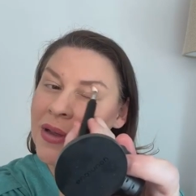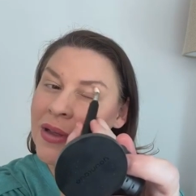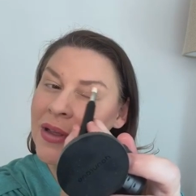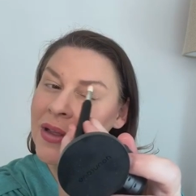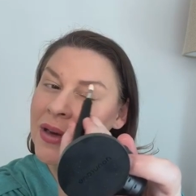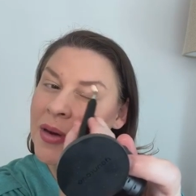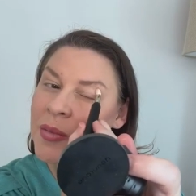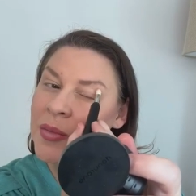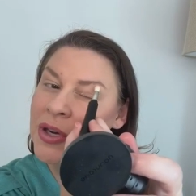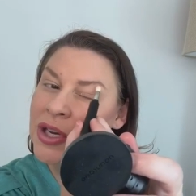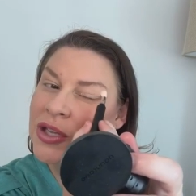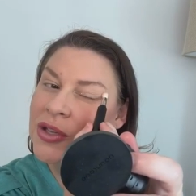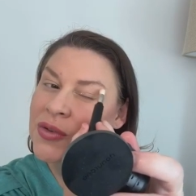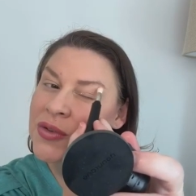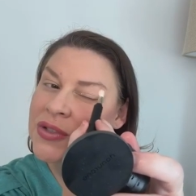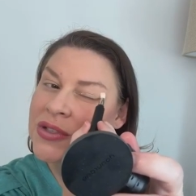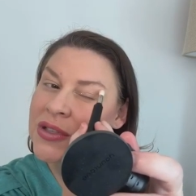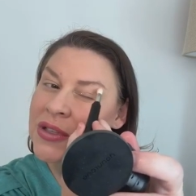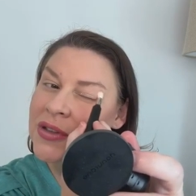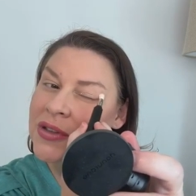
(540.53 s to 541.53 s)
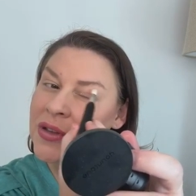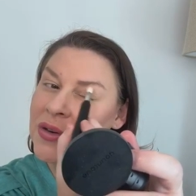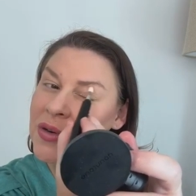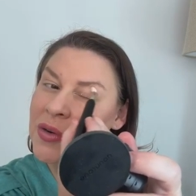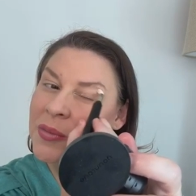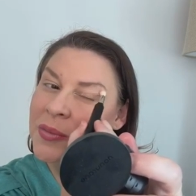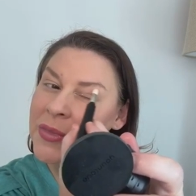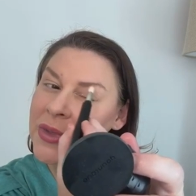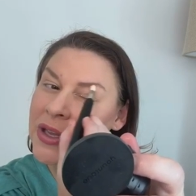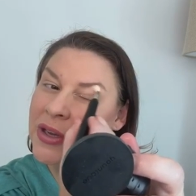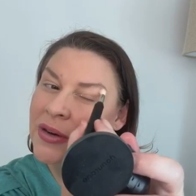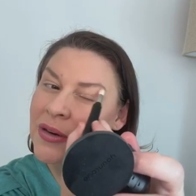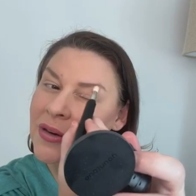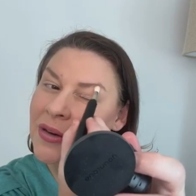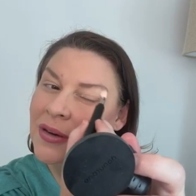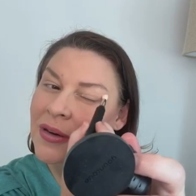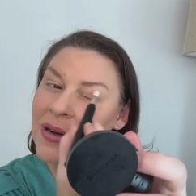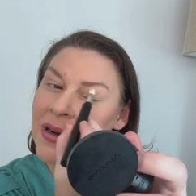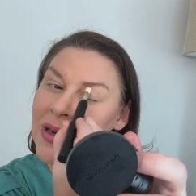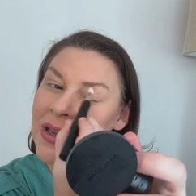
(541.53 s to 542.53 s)
And I'm gonna use the little
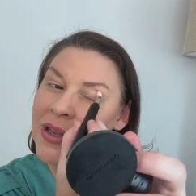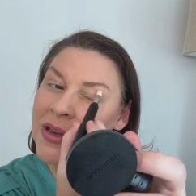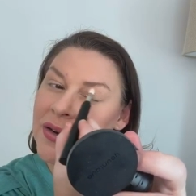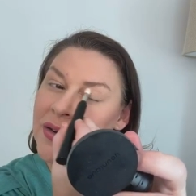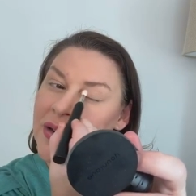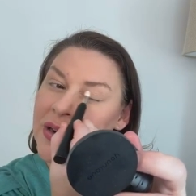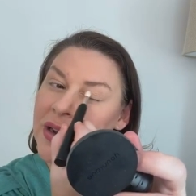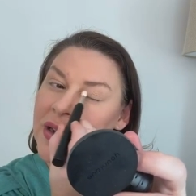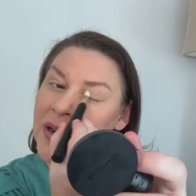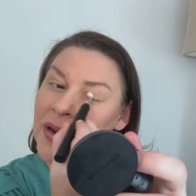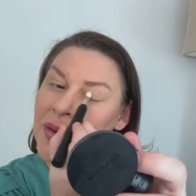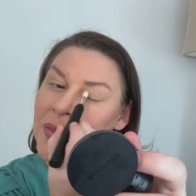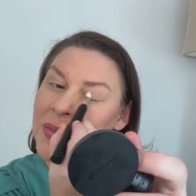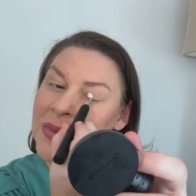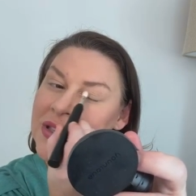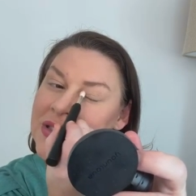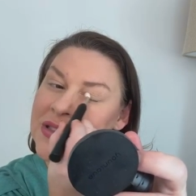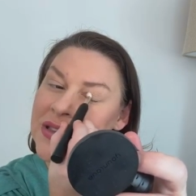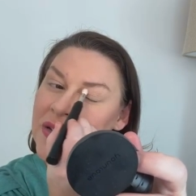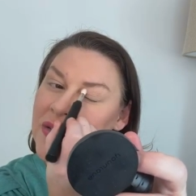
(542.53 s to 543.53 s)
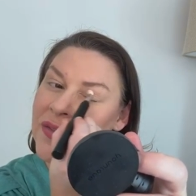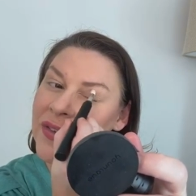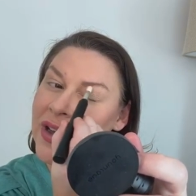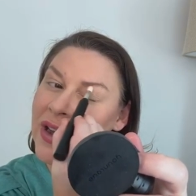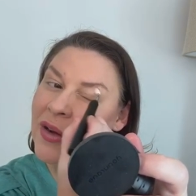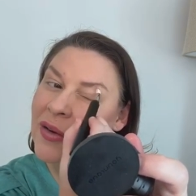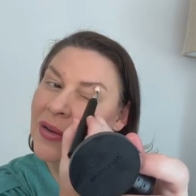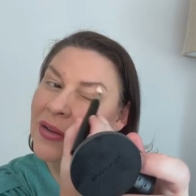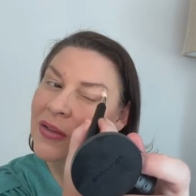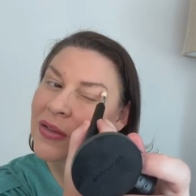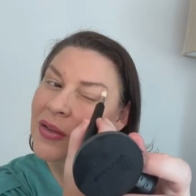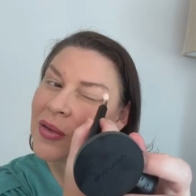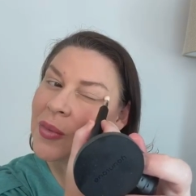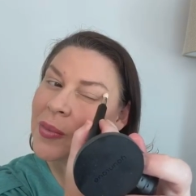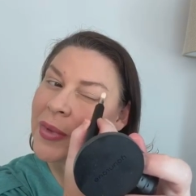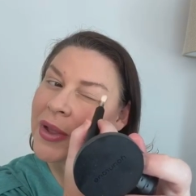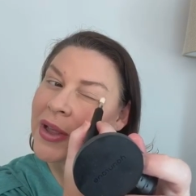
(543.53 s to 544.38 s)
mirror on here to help myself out a little